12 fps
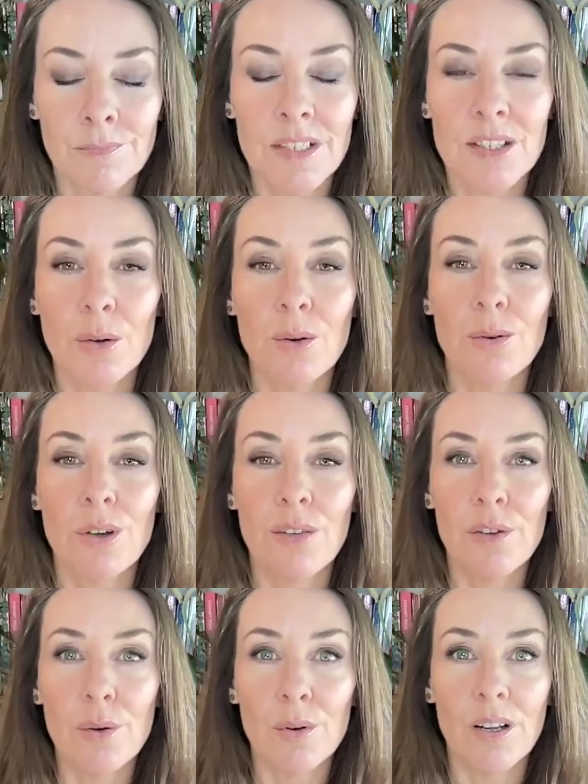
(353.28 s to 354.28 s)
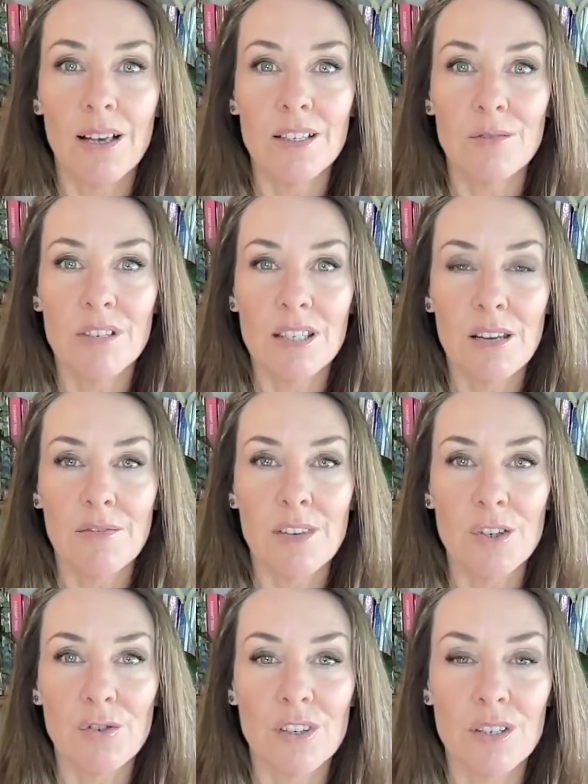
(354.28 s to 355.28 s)
So if you would like to receive
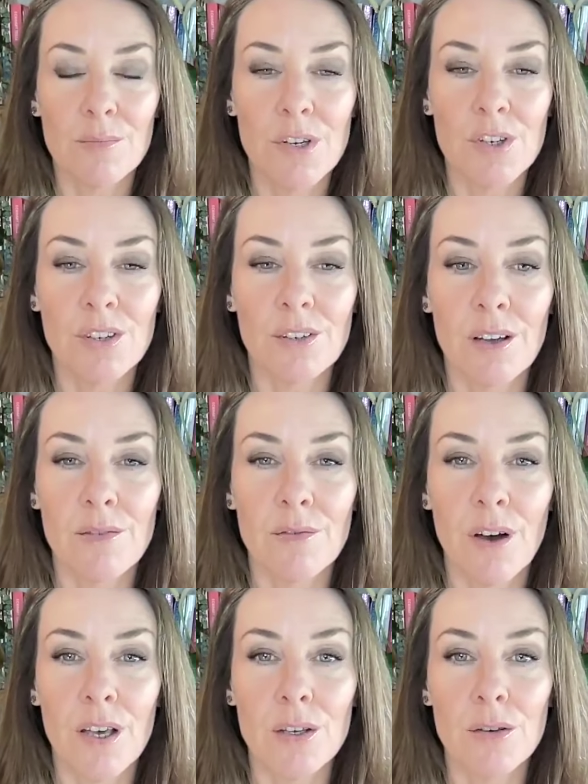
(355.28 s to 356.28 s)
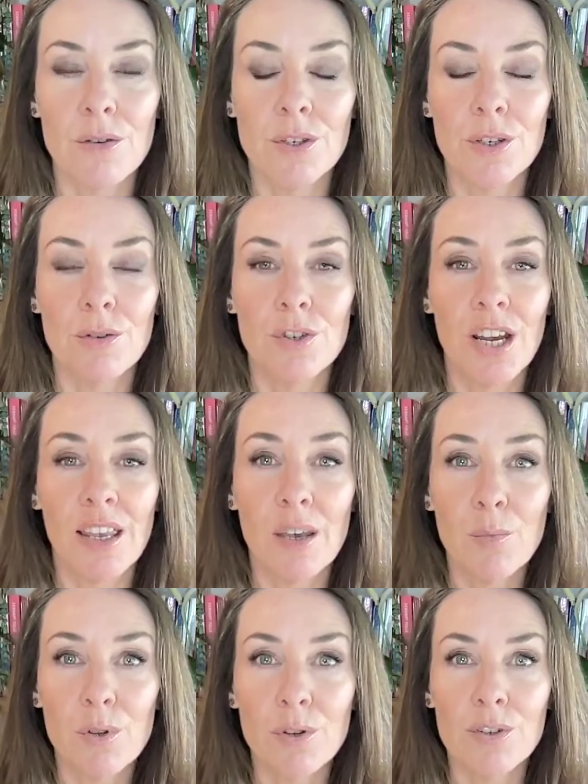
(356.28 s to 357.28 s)
this transmission, I invite you to check
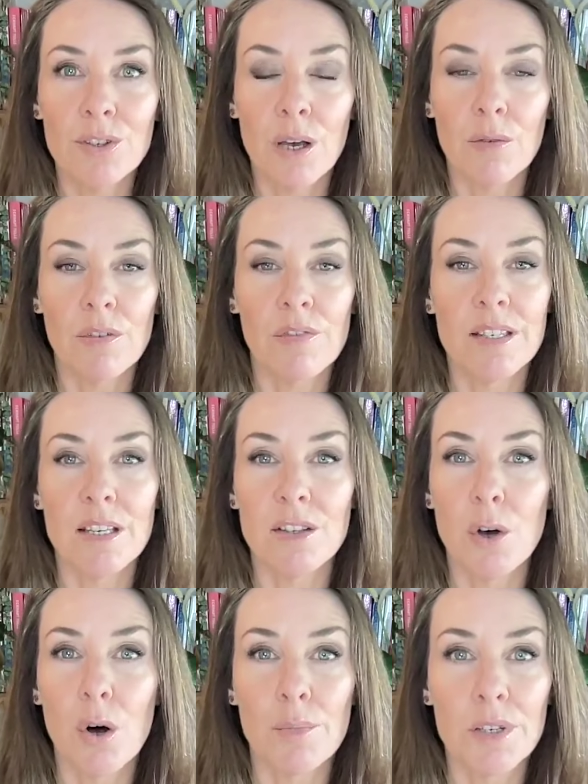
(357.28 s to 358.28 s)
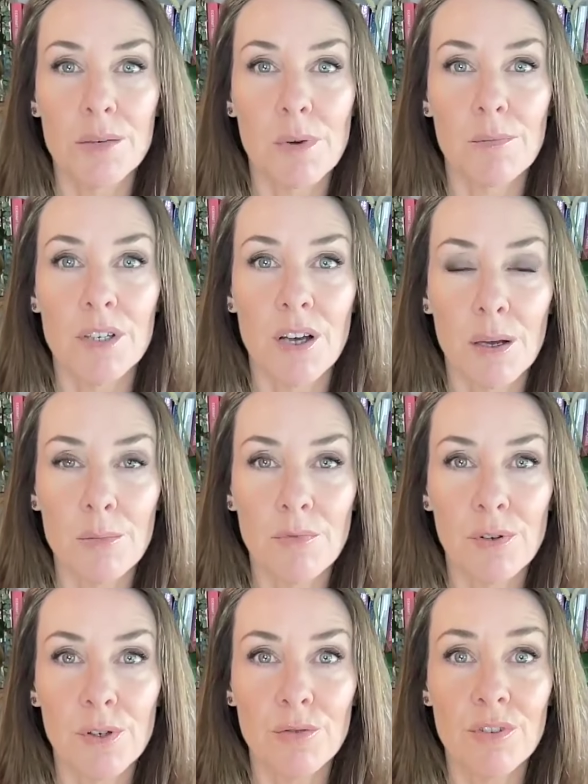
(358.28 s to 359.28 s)
in with yourself if this is the optimum time
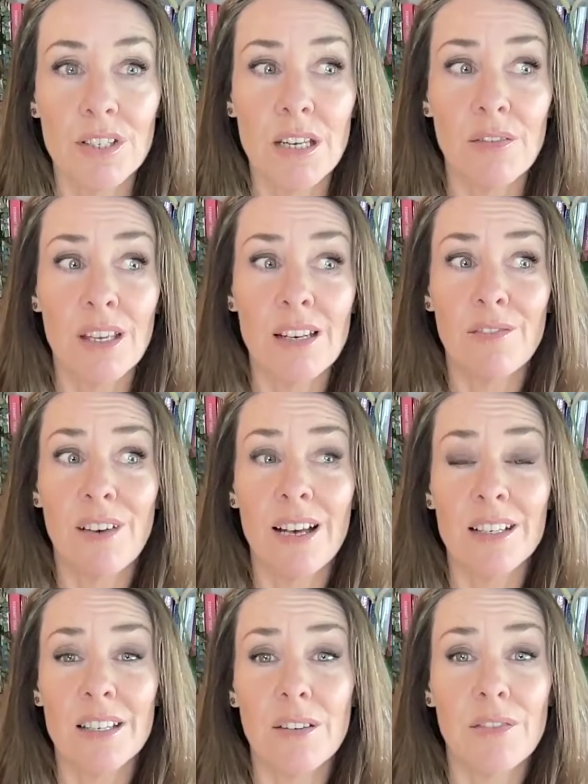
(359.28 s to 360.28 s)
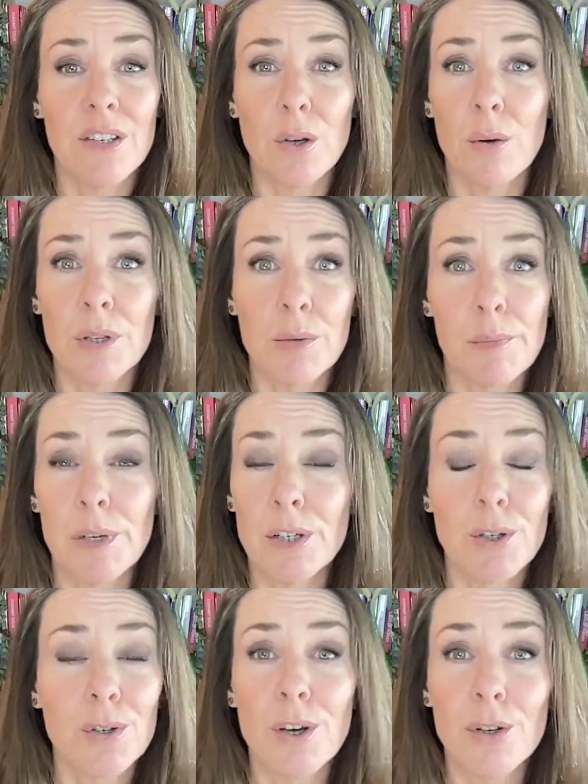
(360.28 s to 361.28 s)
for you to receive it, and in fact, if it's optimum
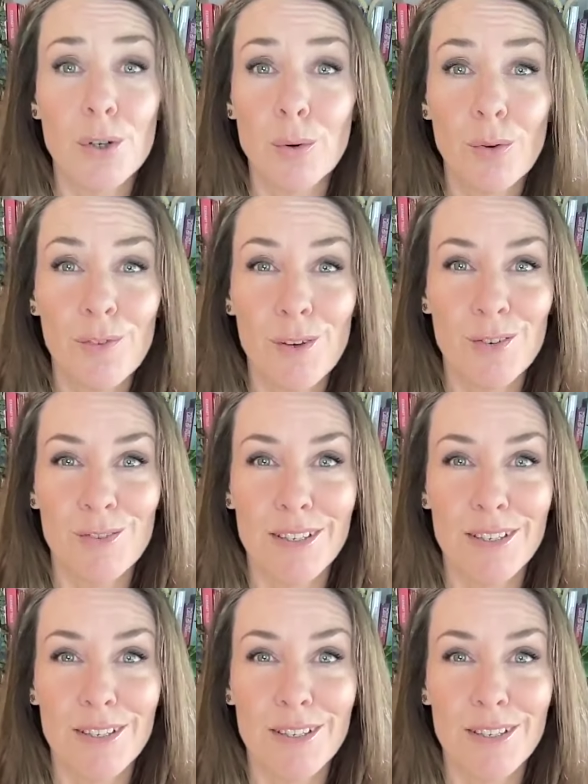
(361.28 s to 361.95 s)
at all for you to